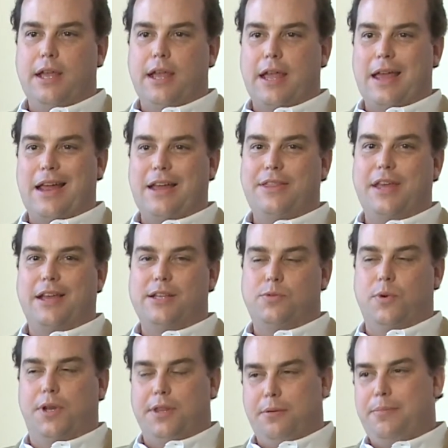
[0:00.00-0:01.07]
And I think it's
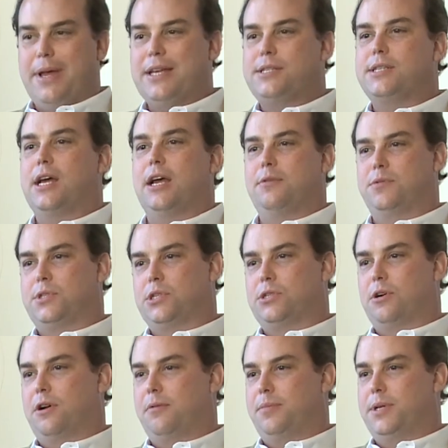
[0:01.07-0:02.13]
one of the best times to
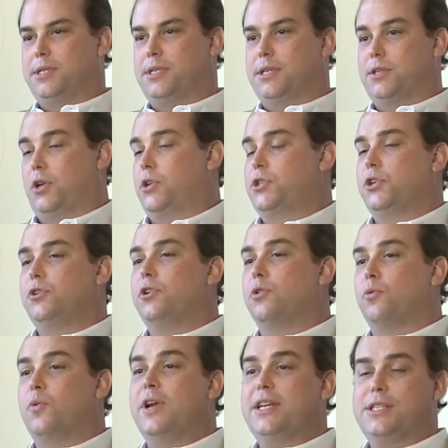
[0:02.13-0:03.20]
start a business. Also,
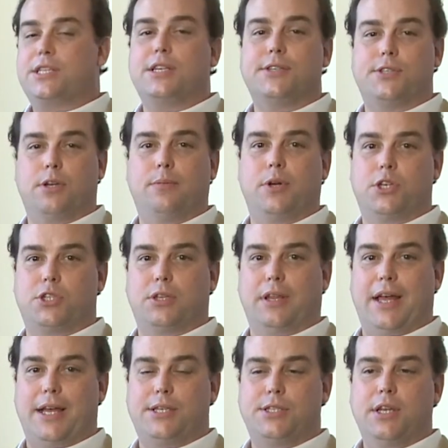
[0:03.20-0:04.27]
your risk is so much
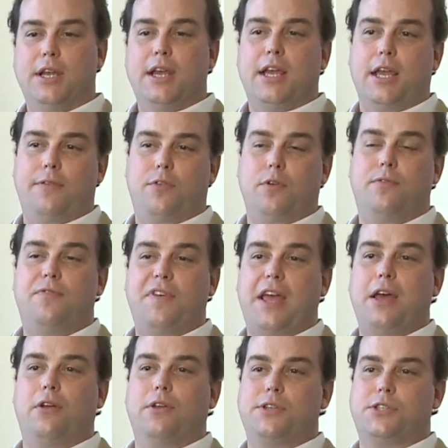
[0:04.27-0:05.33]
less. If you
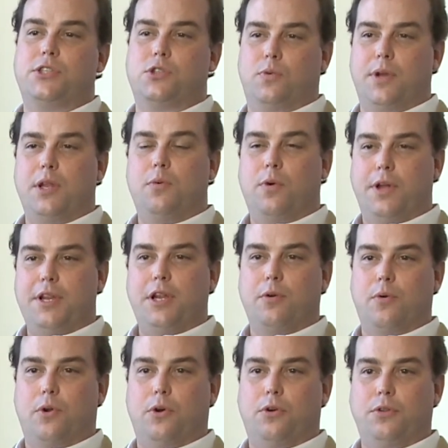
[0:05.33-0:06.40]
fail as a
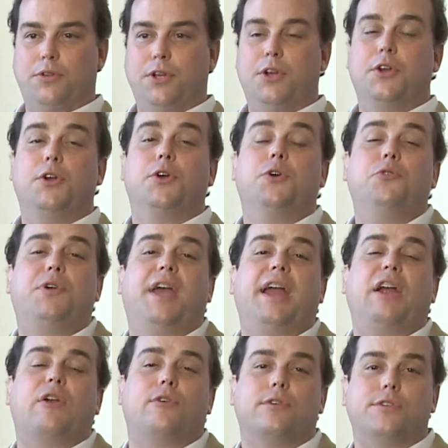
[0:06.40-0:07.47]
21-year-old, who
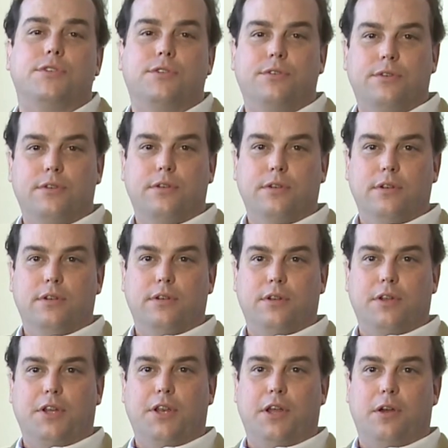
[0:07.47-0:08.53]
cares?
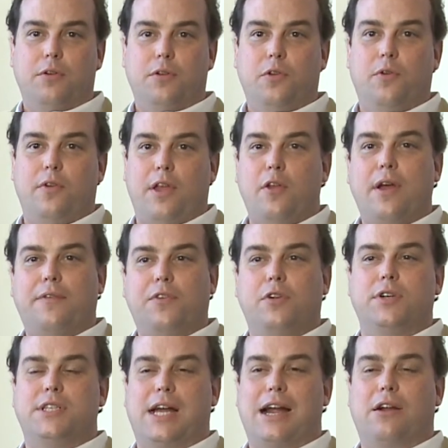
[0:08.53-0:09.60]
You know, you have
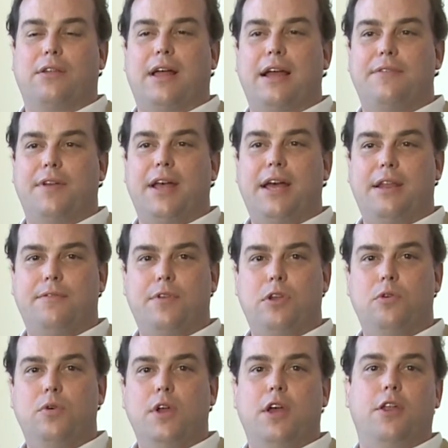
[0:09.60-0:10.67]
your entire life ahead of
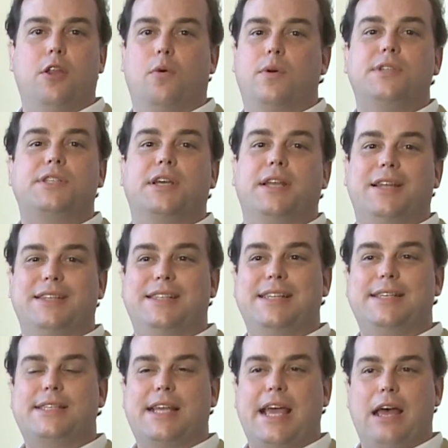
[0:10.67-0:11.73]
you. No one's going to
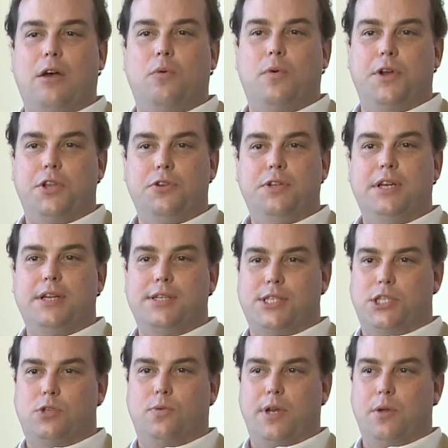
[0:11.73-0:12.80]
discount what you did as
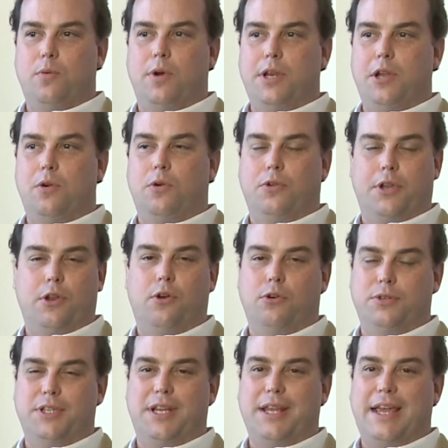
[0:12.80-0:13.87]
a 21-year-old and
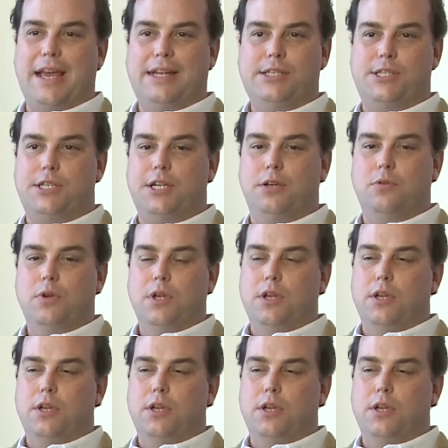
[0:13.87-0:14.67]
hold it against you.